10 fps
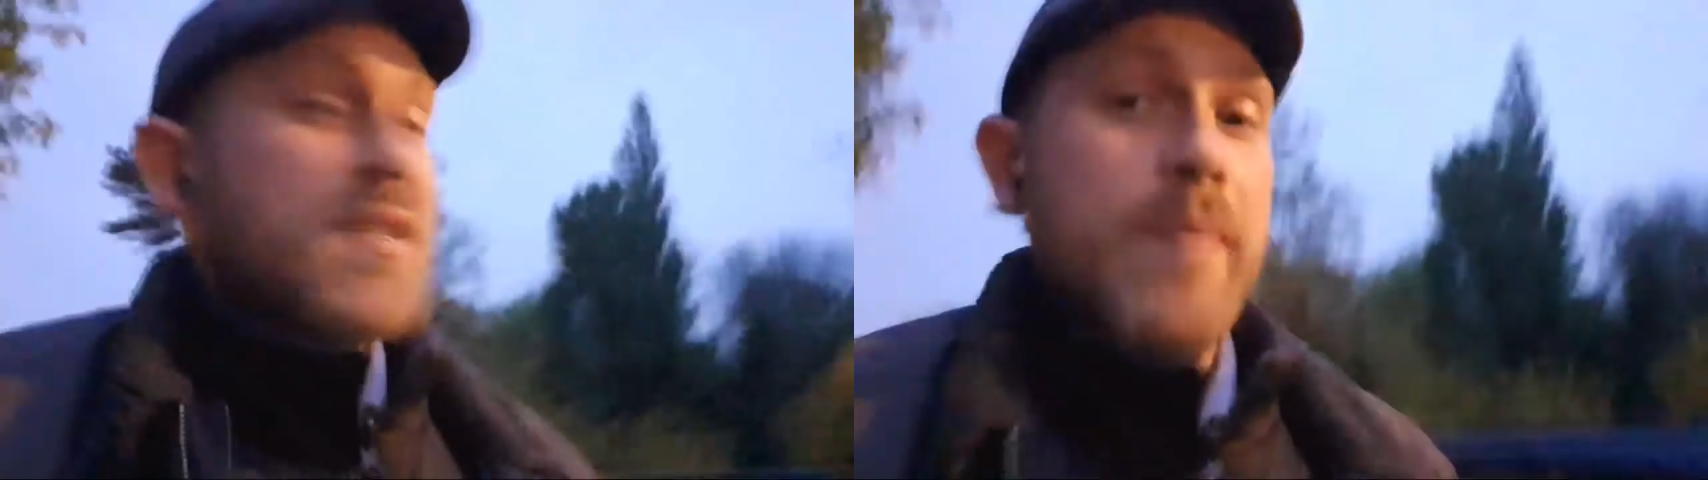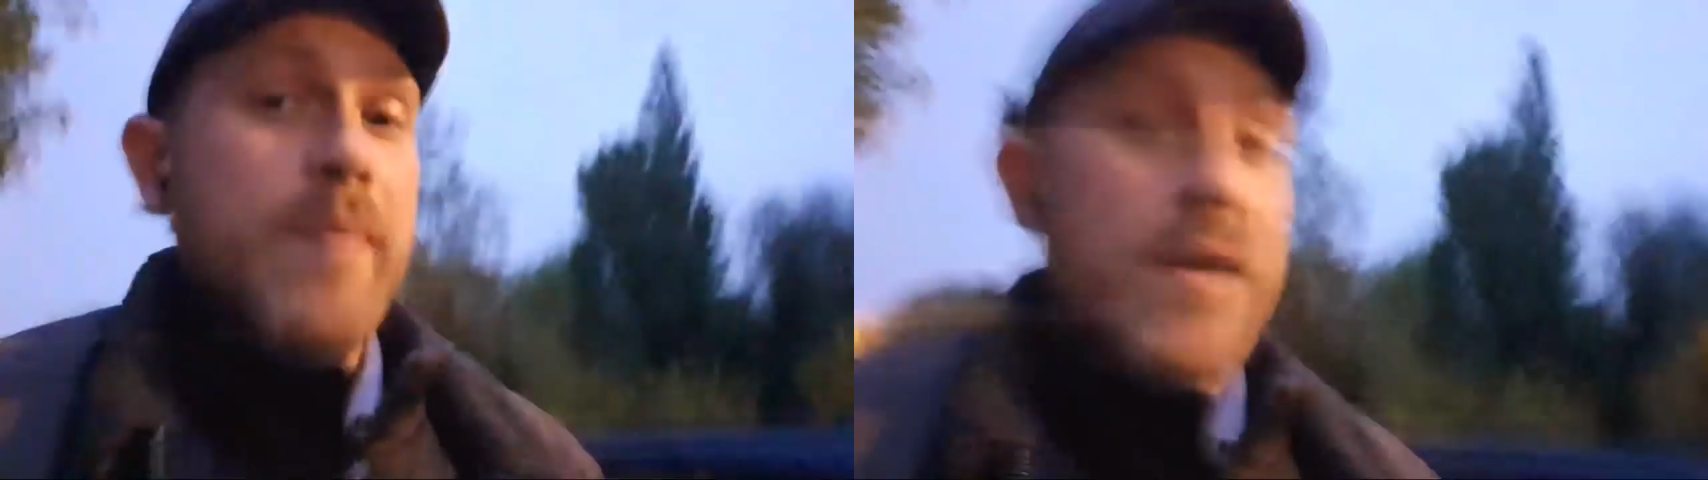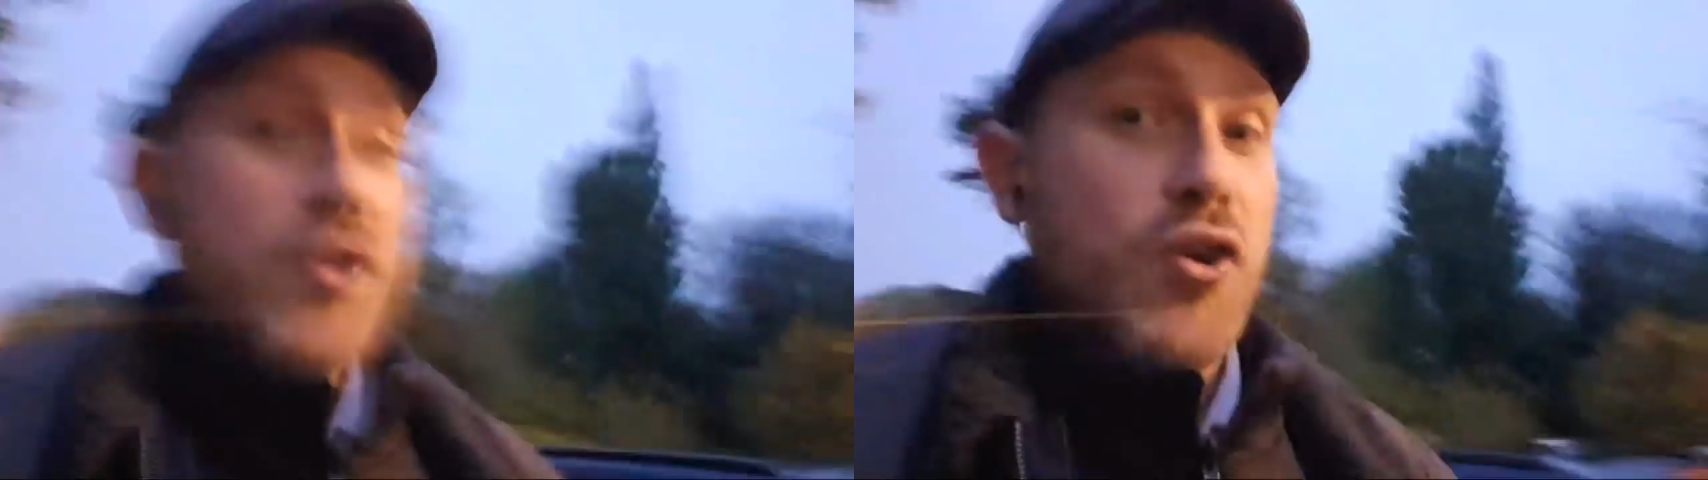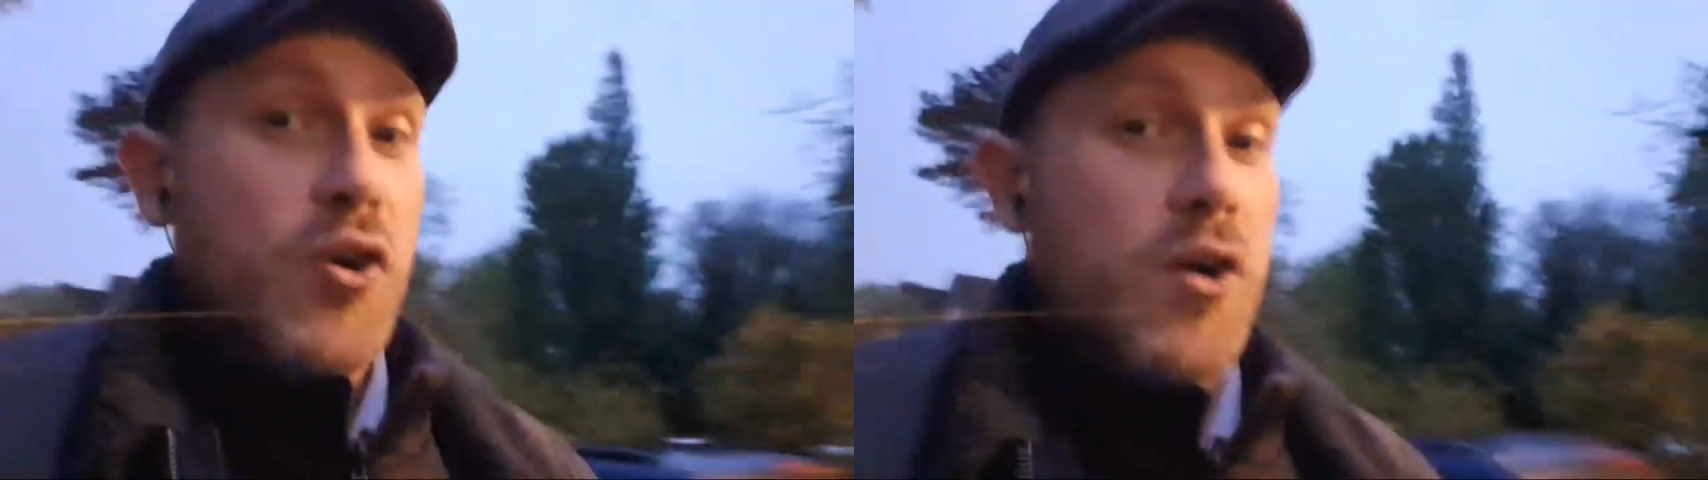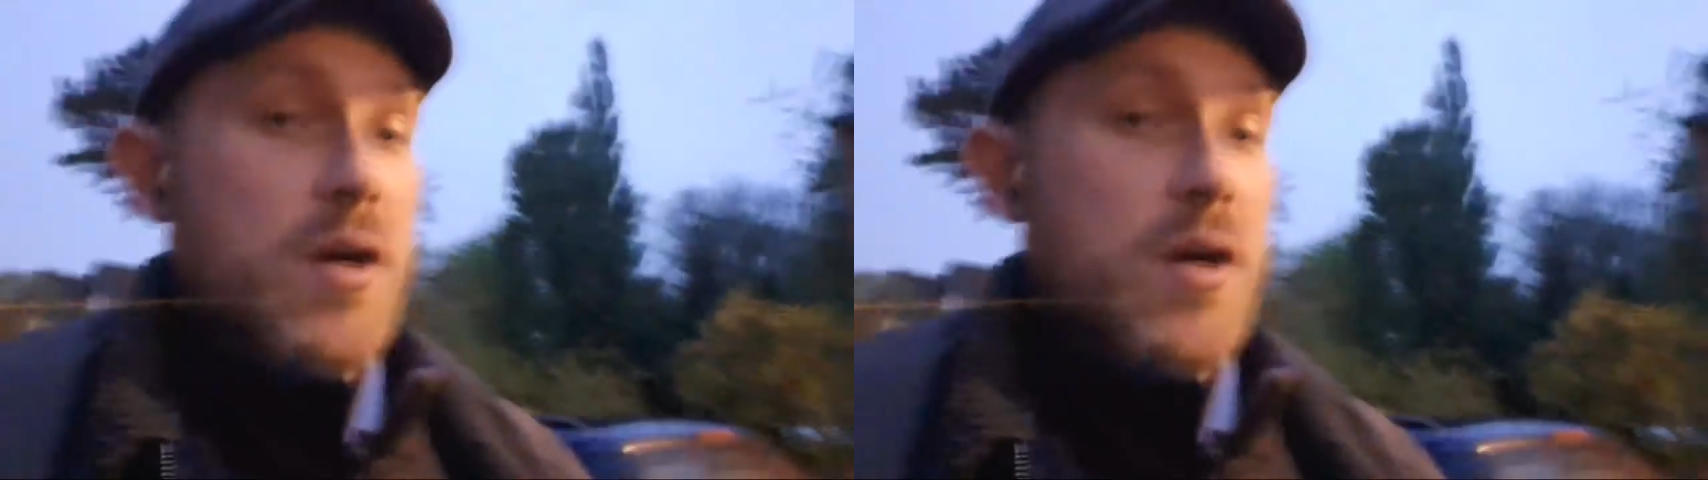to make sure,